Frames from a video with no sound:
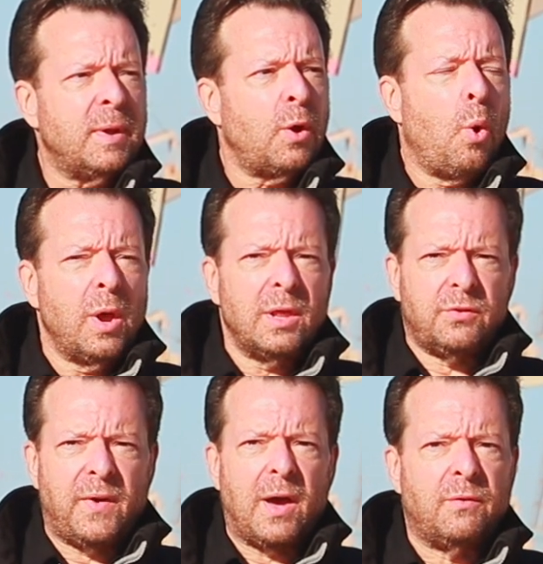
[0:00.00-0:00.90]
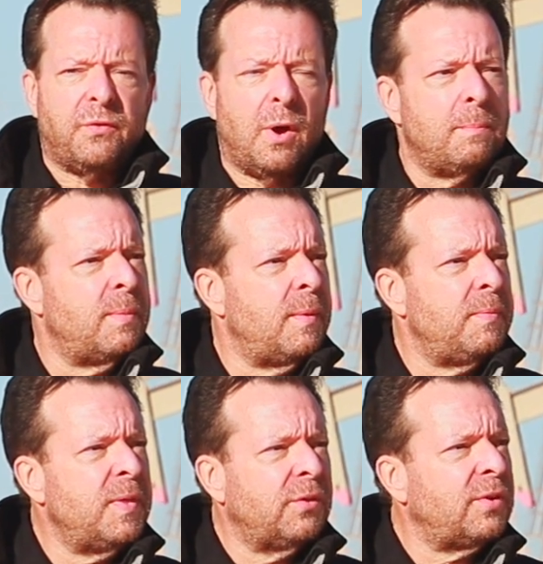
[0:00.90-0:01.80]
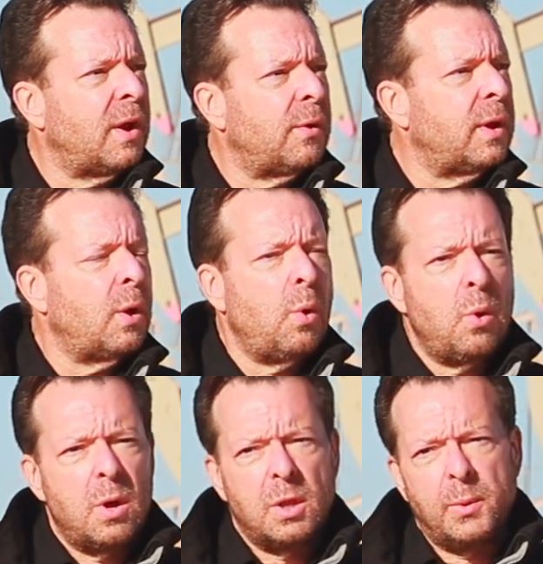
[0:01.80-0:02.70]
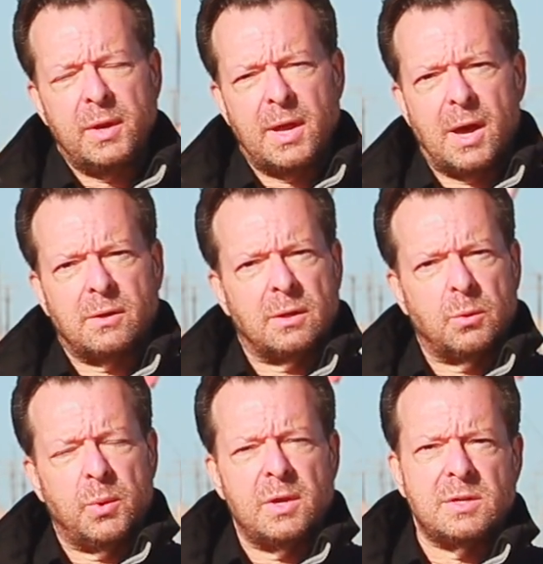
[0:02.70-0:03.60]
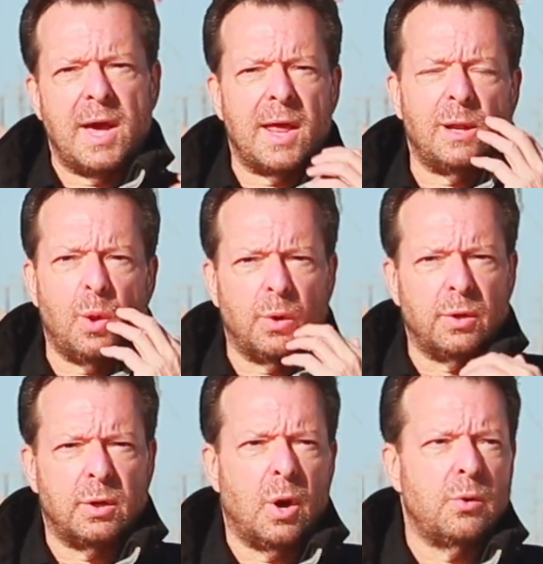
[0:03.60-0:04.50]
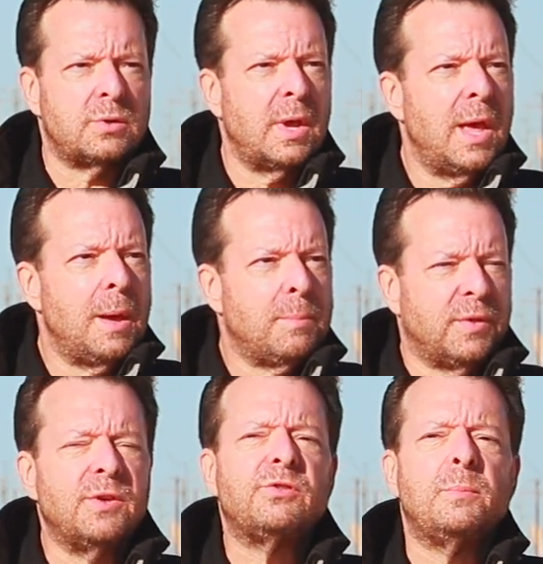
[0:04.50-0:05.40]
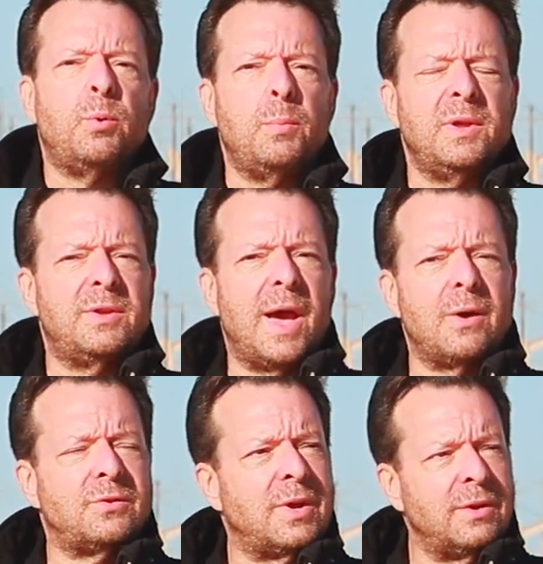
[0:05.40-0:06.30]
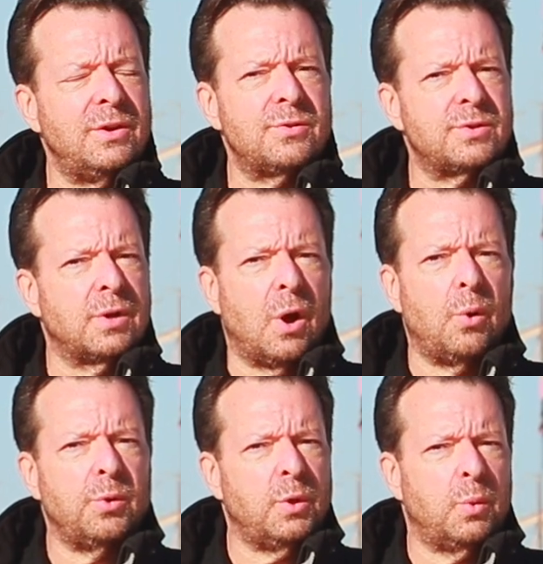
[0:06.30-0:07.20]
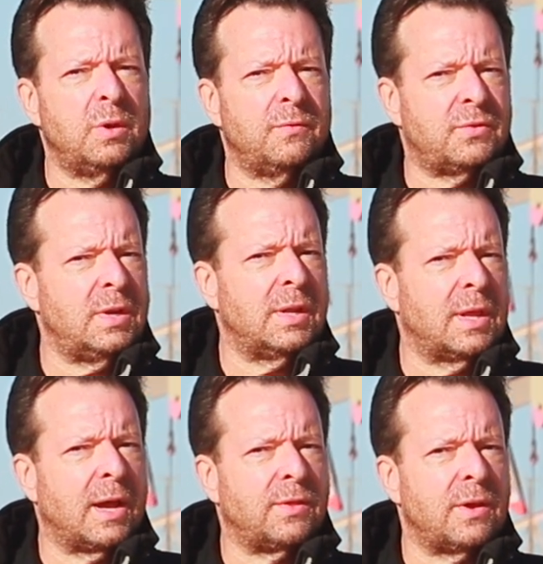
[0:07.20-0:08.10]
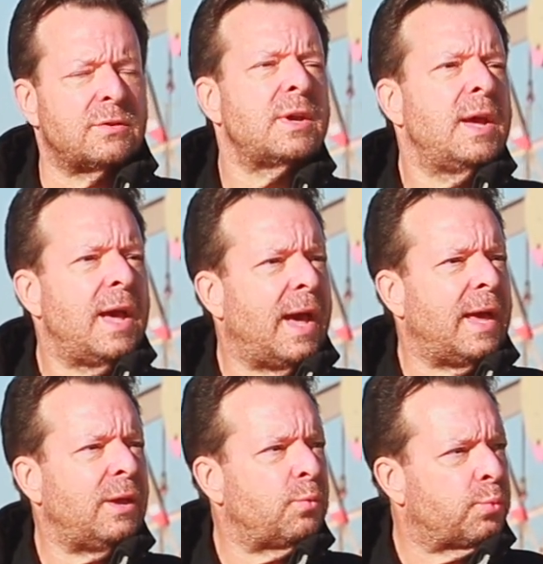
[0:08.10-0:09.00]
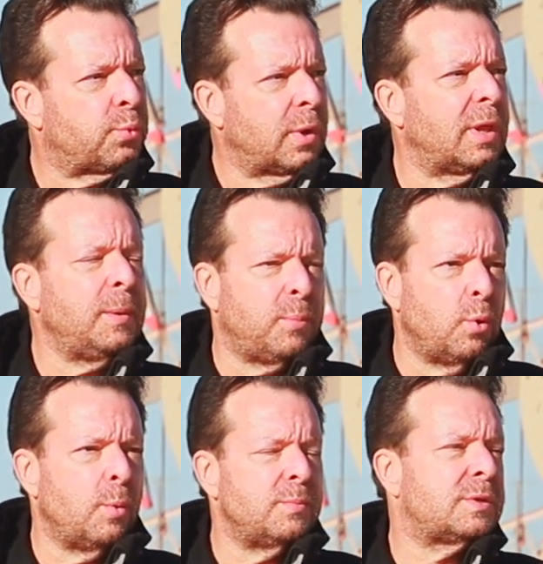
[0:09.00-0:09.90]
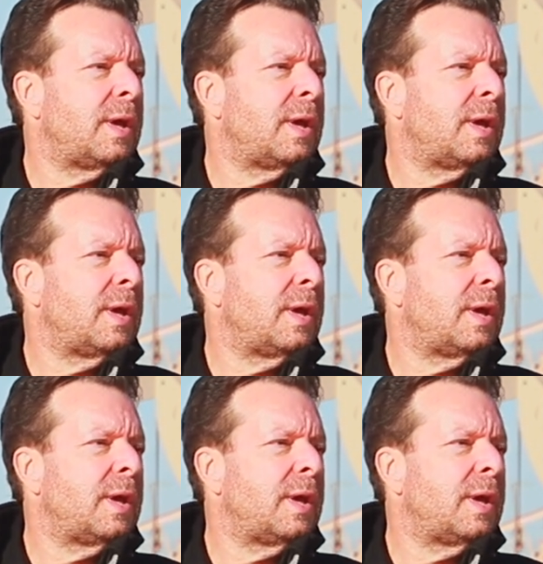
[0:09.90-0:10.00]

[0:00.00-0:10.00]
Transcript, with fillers: But oil is found from this area all the way down to Louisiana along the coast. But this is a booming town. 10 years ago, you wouldn't have seen it like this. And really booms.